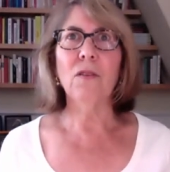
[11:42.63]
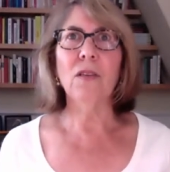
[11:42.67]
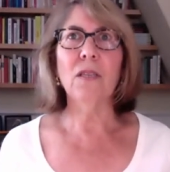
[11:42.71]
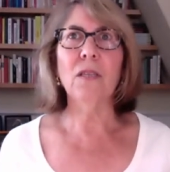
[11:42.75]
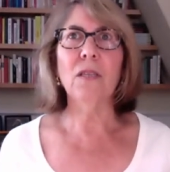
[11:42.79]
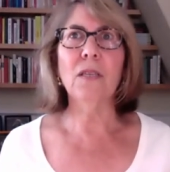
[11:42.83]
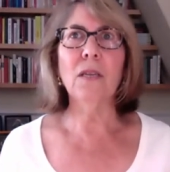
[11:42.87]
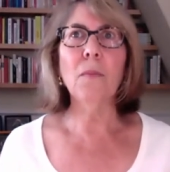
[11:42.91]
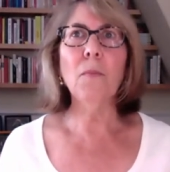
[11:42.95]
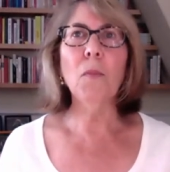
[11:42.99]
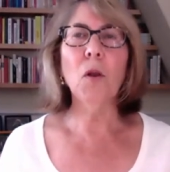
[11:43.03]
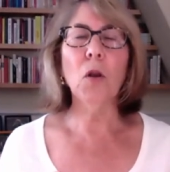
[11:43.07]
the
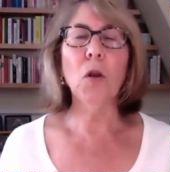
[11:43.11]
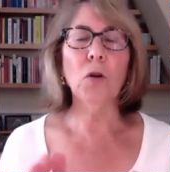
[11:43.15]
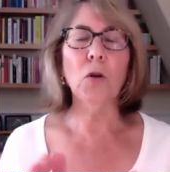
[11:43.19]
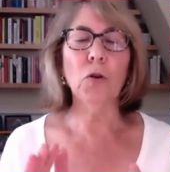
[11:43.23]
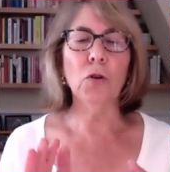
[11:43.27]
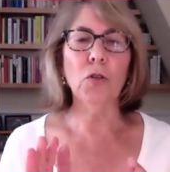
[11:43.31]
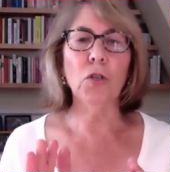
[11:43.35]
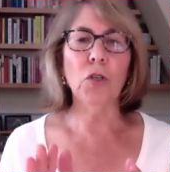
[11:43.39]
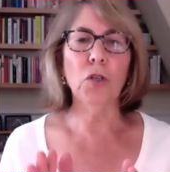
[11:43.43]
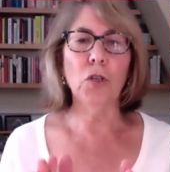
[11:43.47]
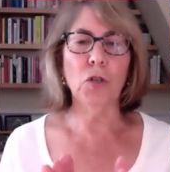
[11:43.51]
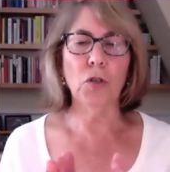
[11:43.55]

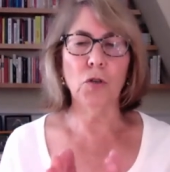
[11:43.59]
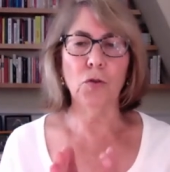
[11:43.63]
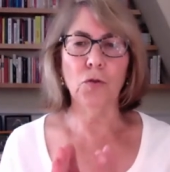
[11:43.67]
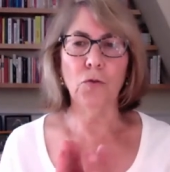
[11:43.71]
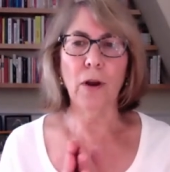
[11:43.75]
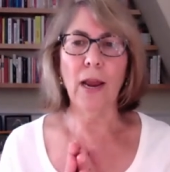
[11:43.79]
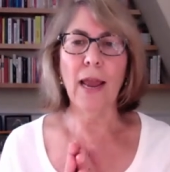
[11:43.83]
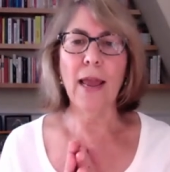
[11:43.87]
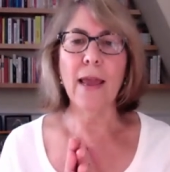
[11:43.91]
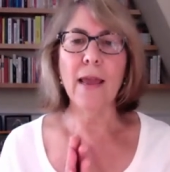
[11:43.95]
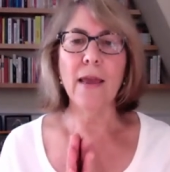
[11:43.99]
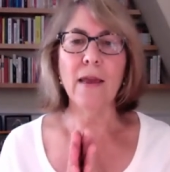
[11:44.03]
similar
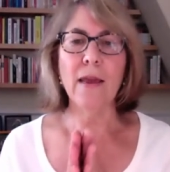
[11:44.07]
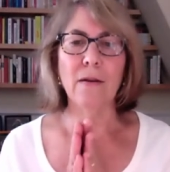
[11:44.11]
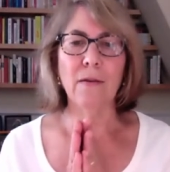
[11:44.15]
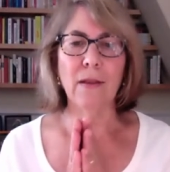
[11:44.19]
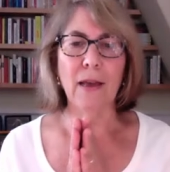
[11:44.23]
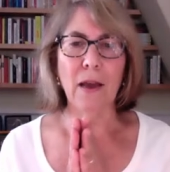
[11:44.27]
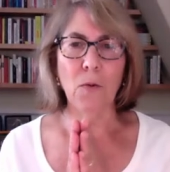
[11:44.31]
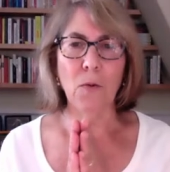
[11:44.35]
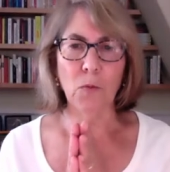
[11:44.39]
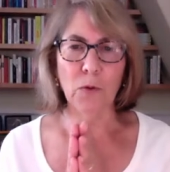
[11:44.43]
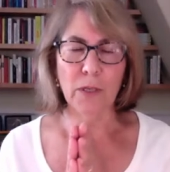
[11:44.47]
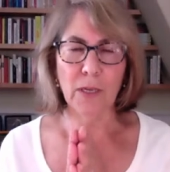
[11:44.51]
strain
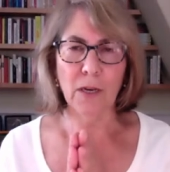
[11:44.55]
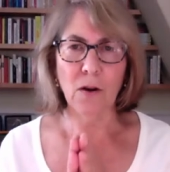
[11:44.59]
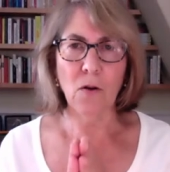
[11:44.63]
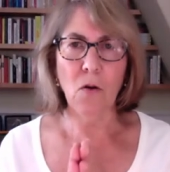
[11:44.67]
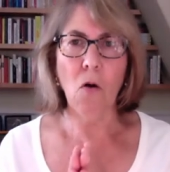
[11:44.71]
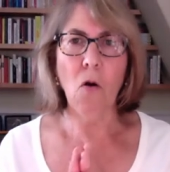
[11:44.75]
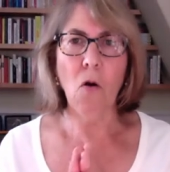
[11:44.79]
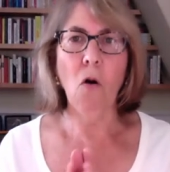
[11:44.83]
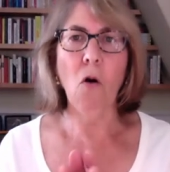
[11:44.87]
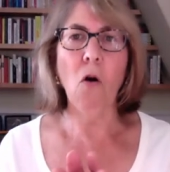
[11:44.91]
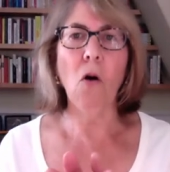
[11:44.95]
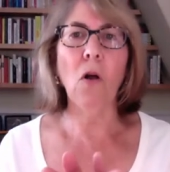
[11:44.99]
that was in
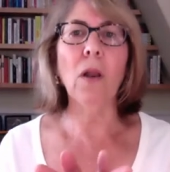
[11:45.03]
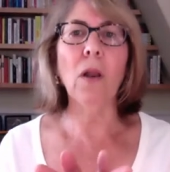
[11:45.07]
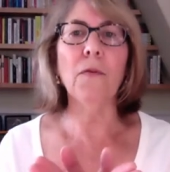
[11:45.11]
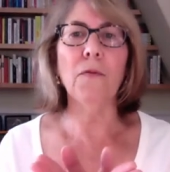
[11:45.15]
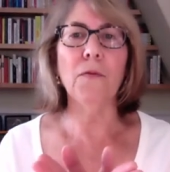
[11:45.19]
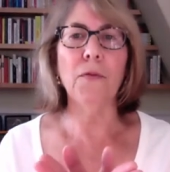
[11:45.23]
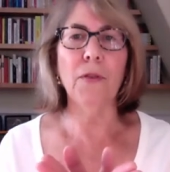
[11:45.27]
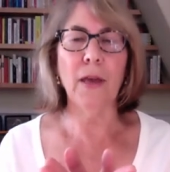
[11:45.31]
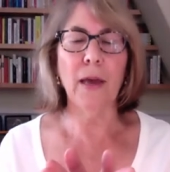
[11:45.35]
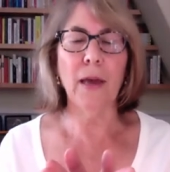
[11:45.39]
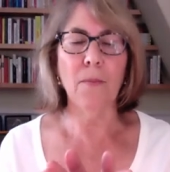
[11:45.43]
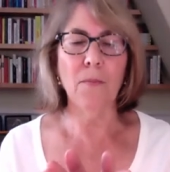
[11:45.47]
all
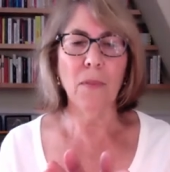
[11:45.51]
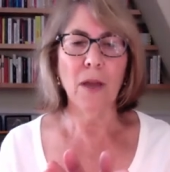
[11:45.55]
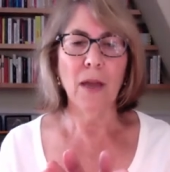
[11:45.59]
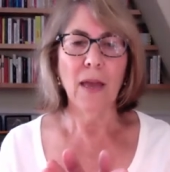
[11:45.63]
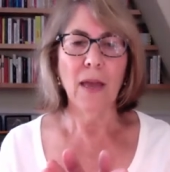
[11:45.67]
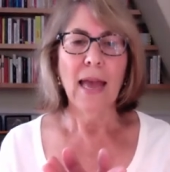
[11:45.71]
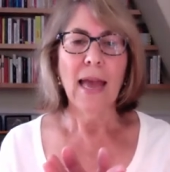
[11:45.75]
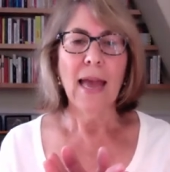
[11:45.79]
of them.